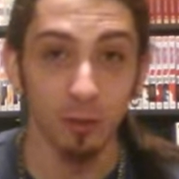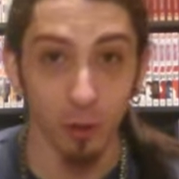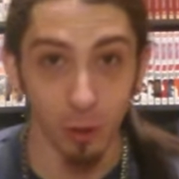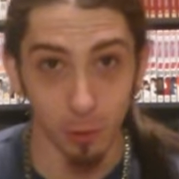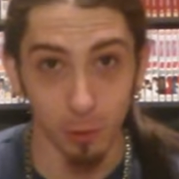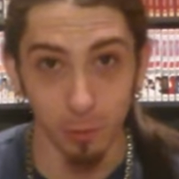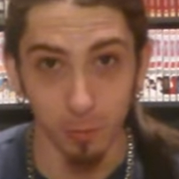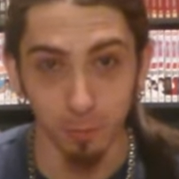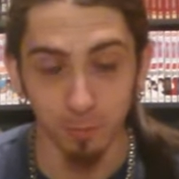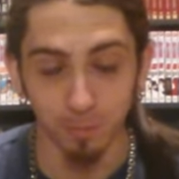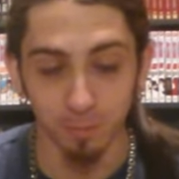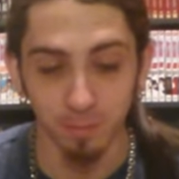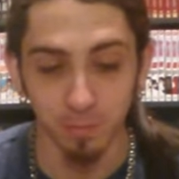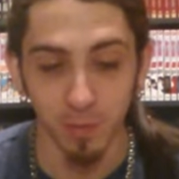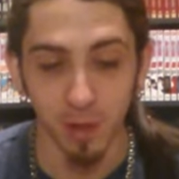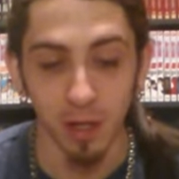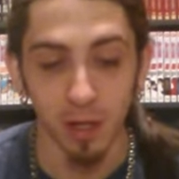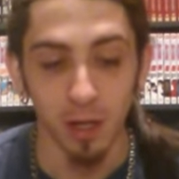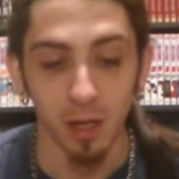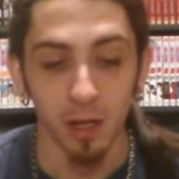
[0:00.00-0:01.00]
So,
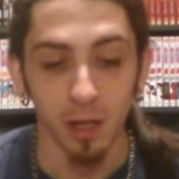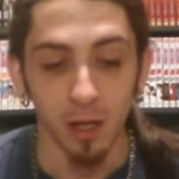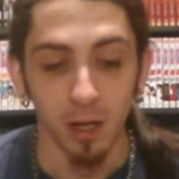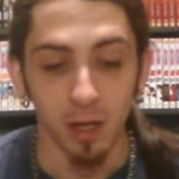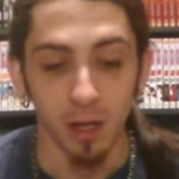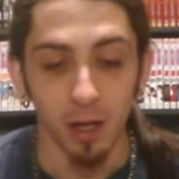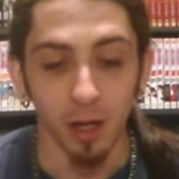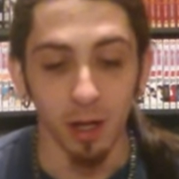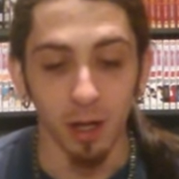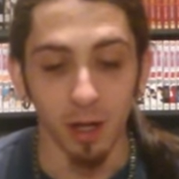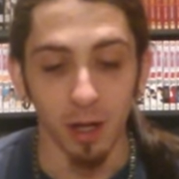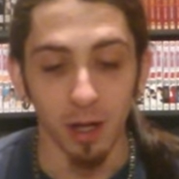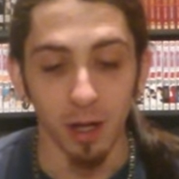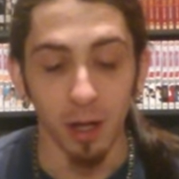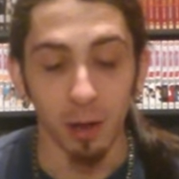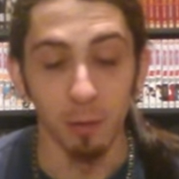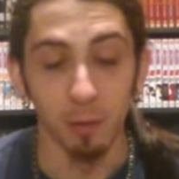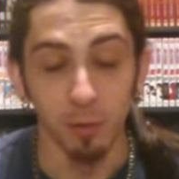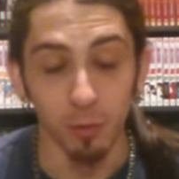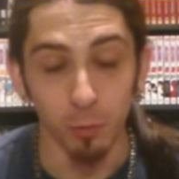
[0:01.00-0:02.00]
uh,
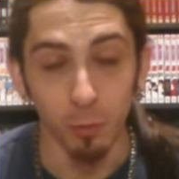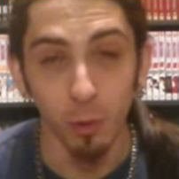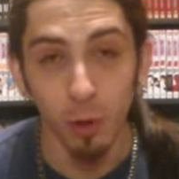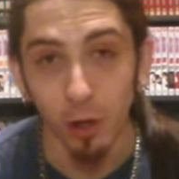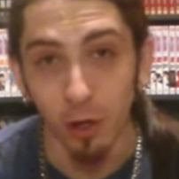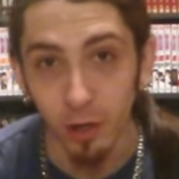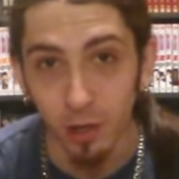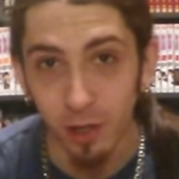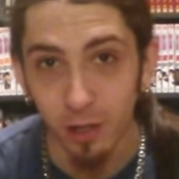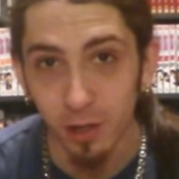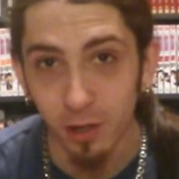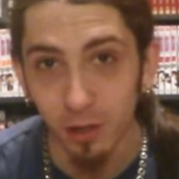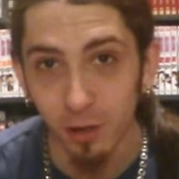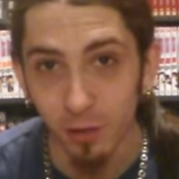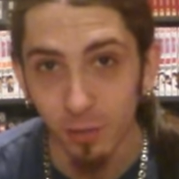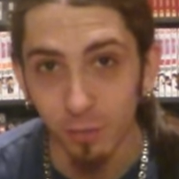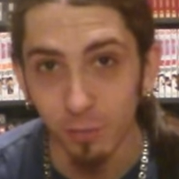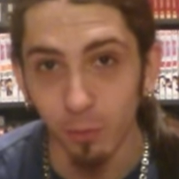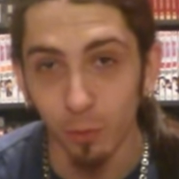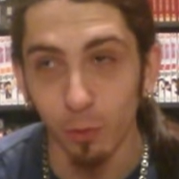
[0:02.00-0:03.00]
I was at work
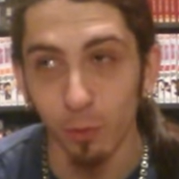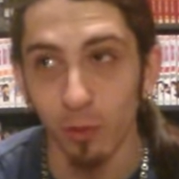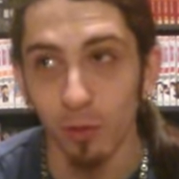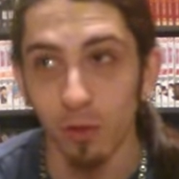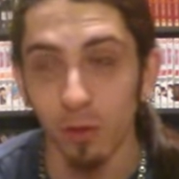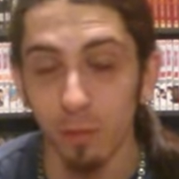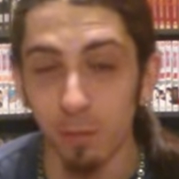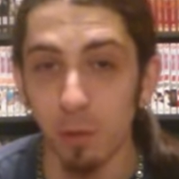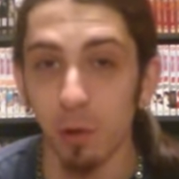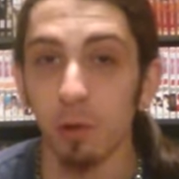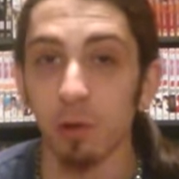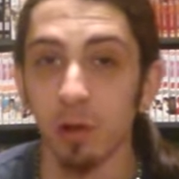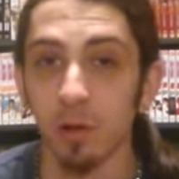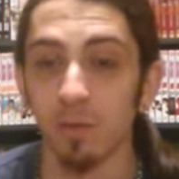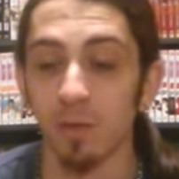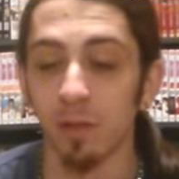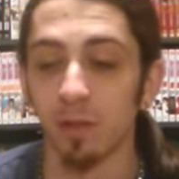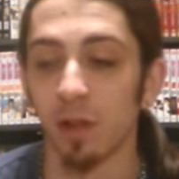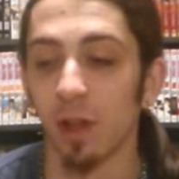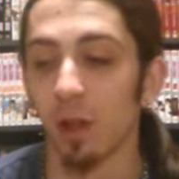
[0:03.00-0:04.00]
for the bulk
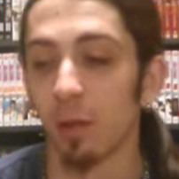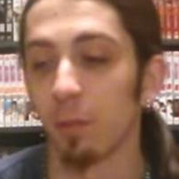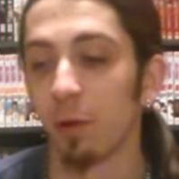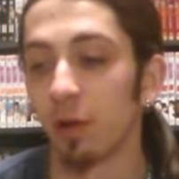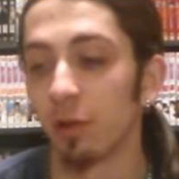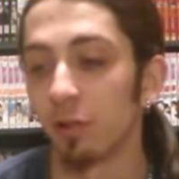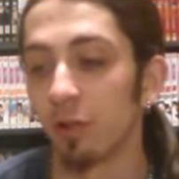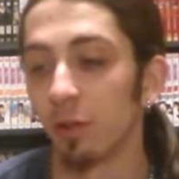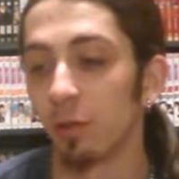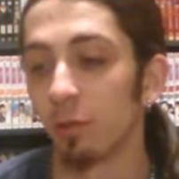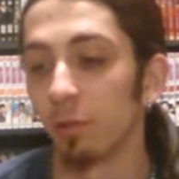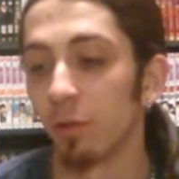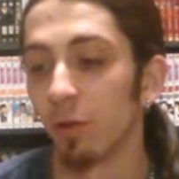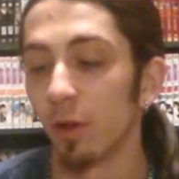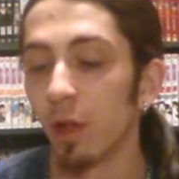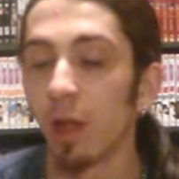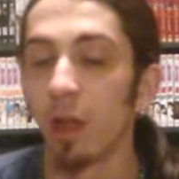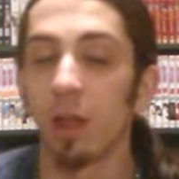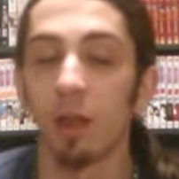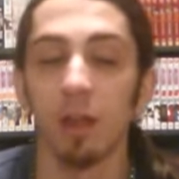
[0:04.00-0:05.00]
of the celebration.
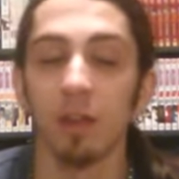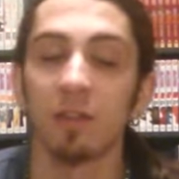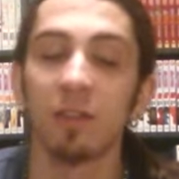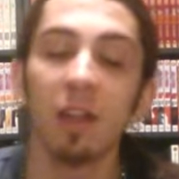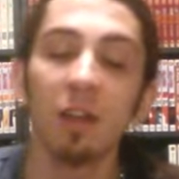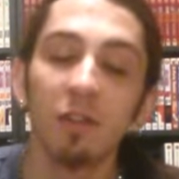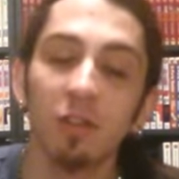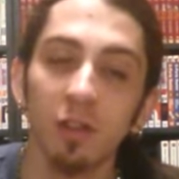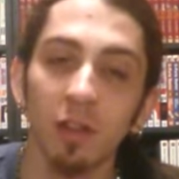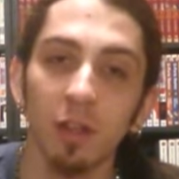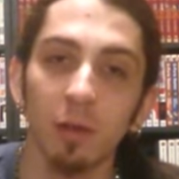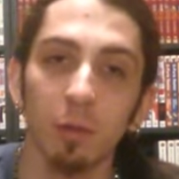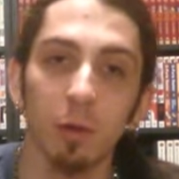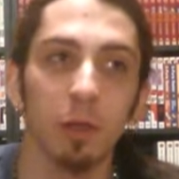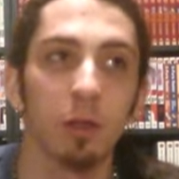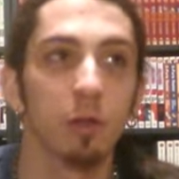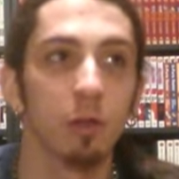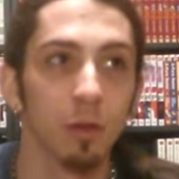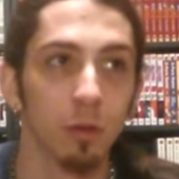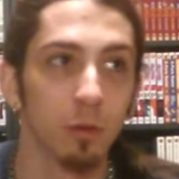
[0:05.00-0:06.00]
Essentially,
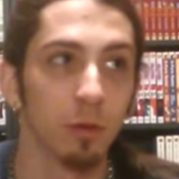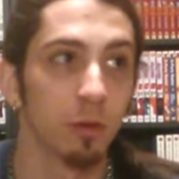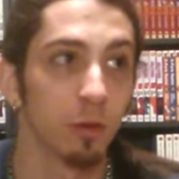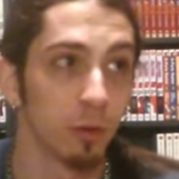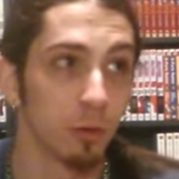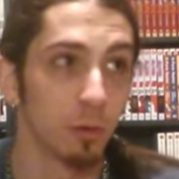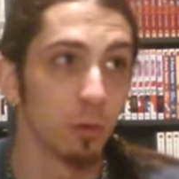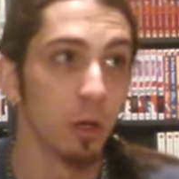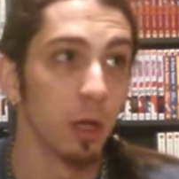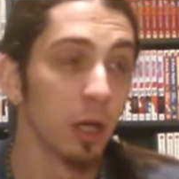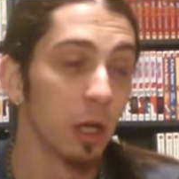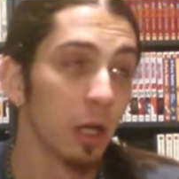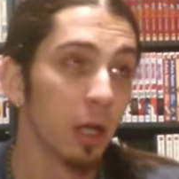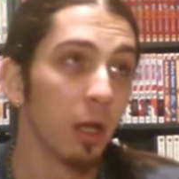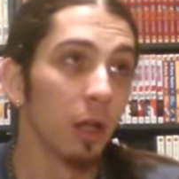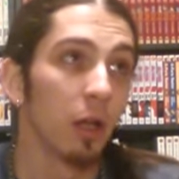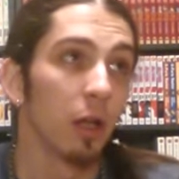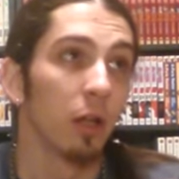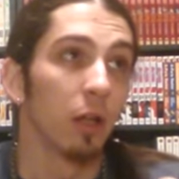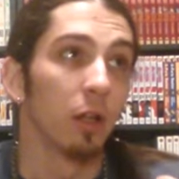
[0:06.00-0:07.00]
what you do is you
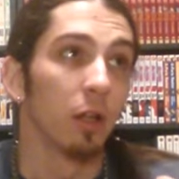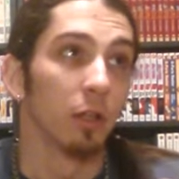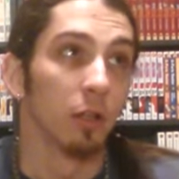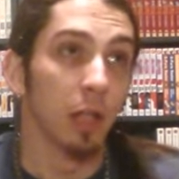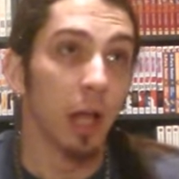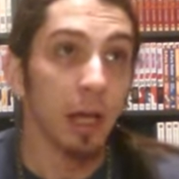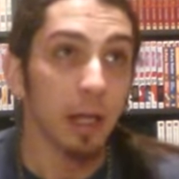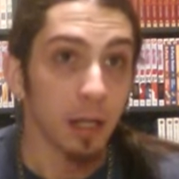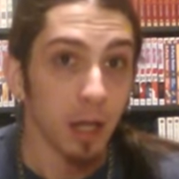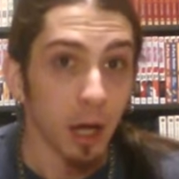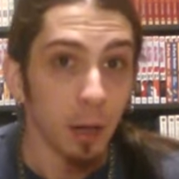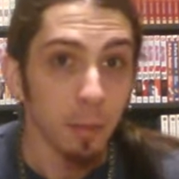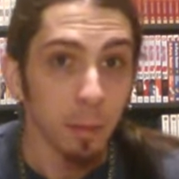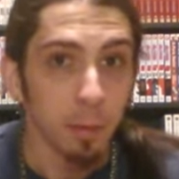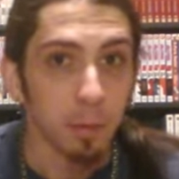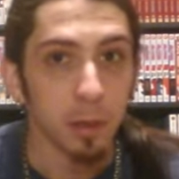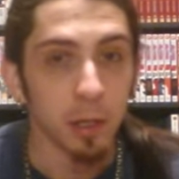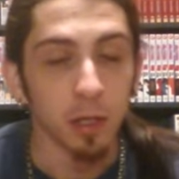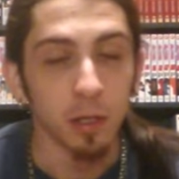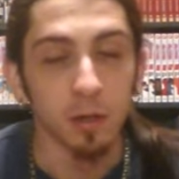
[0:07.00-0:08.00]
line
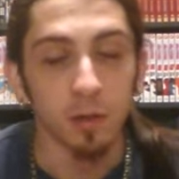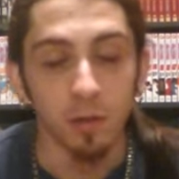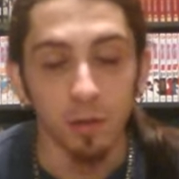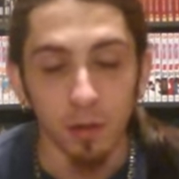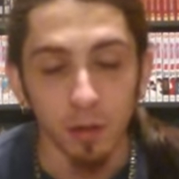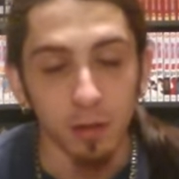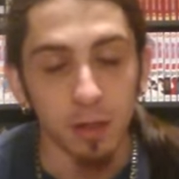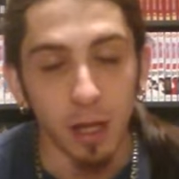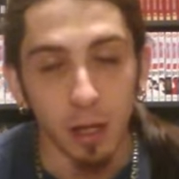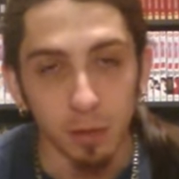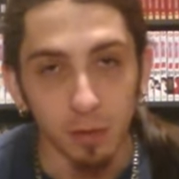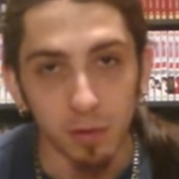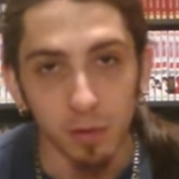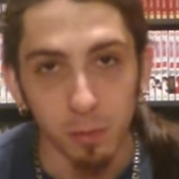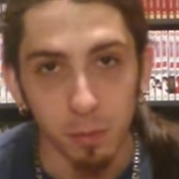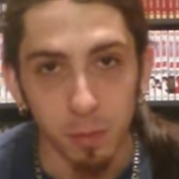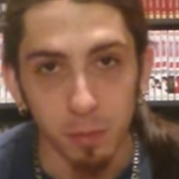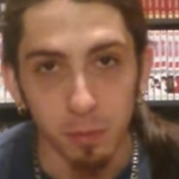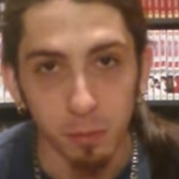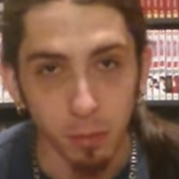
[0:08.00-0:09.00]
up because
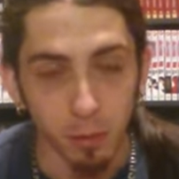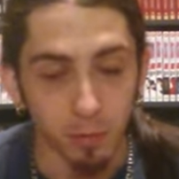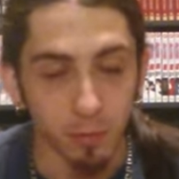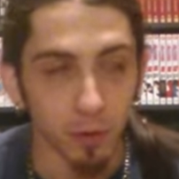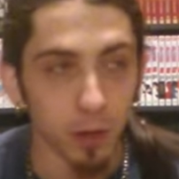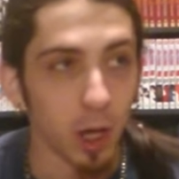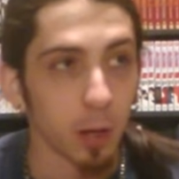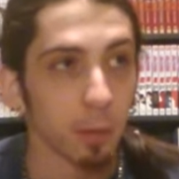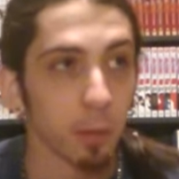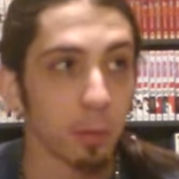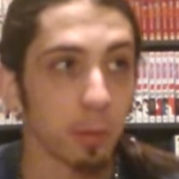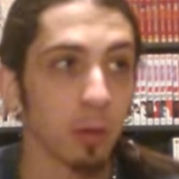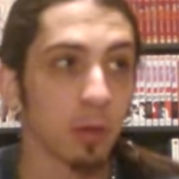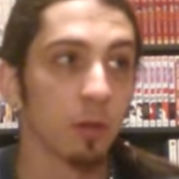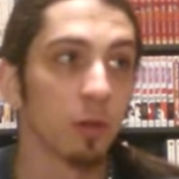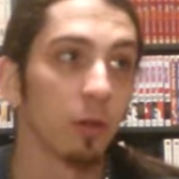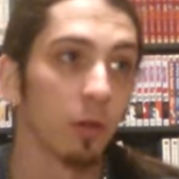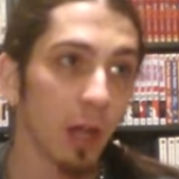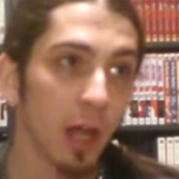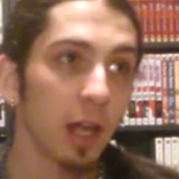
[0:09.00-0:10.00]
thousands of people want free comic
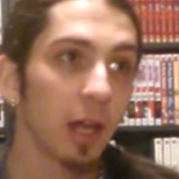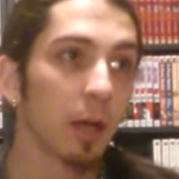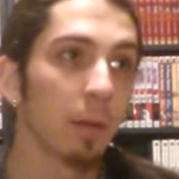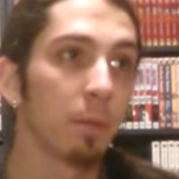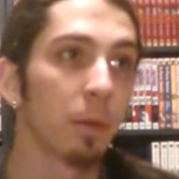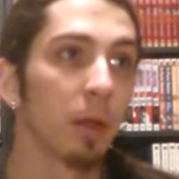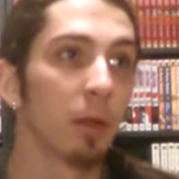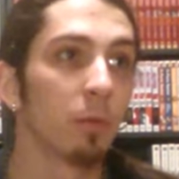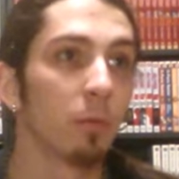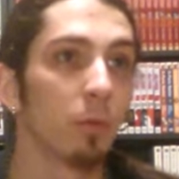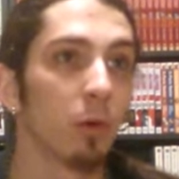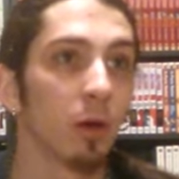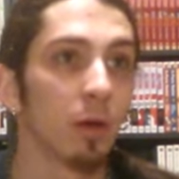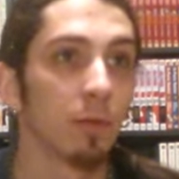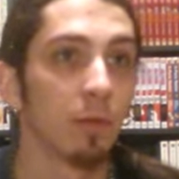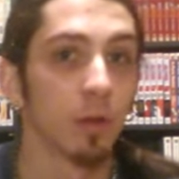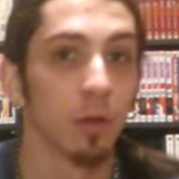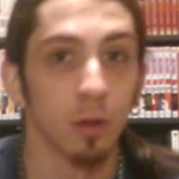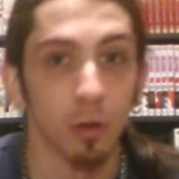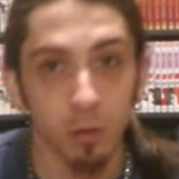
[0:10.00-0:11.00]
books. You line up in one
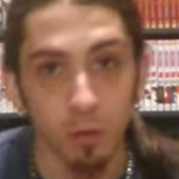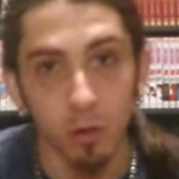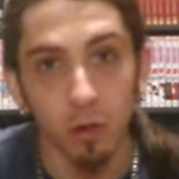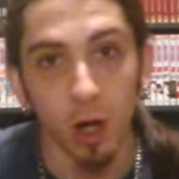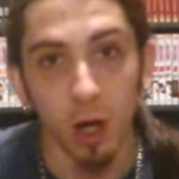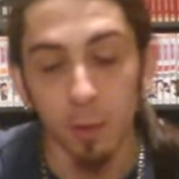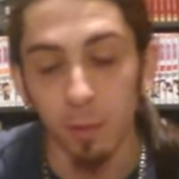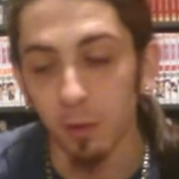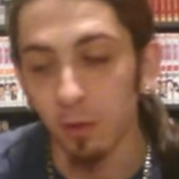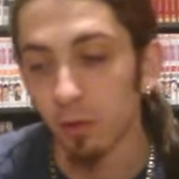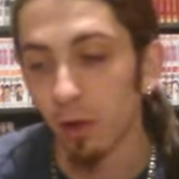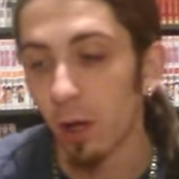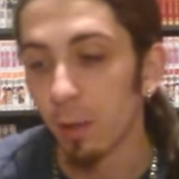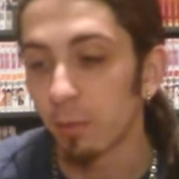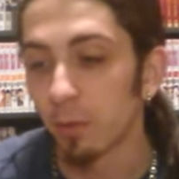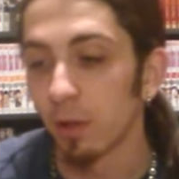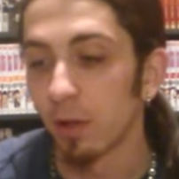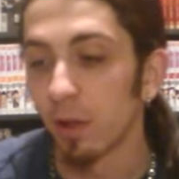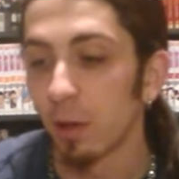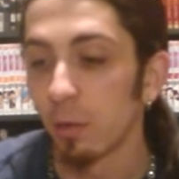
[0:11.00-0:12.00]
of your local comic
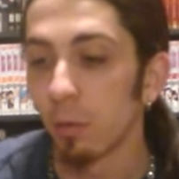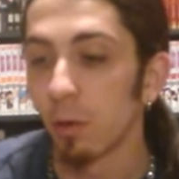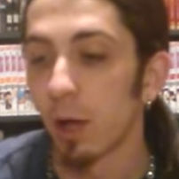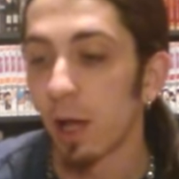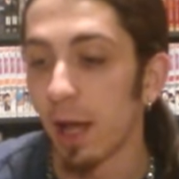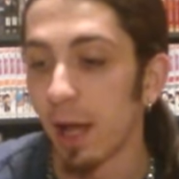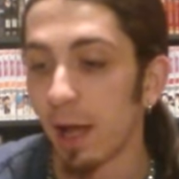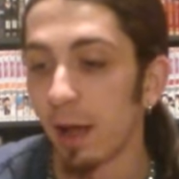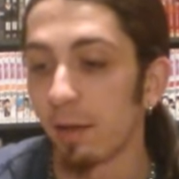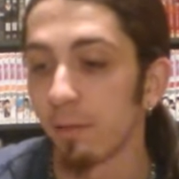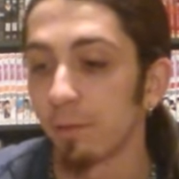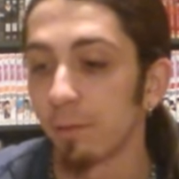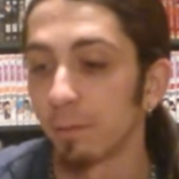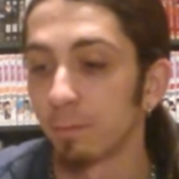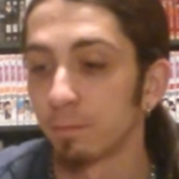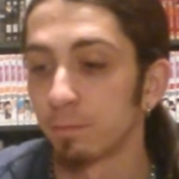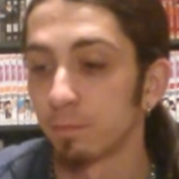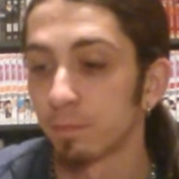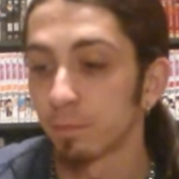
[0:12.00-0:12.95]
shops, and they will have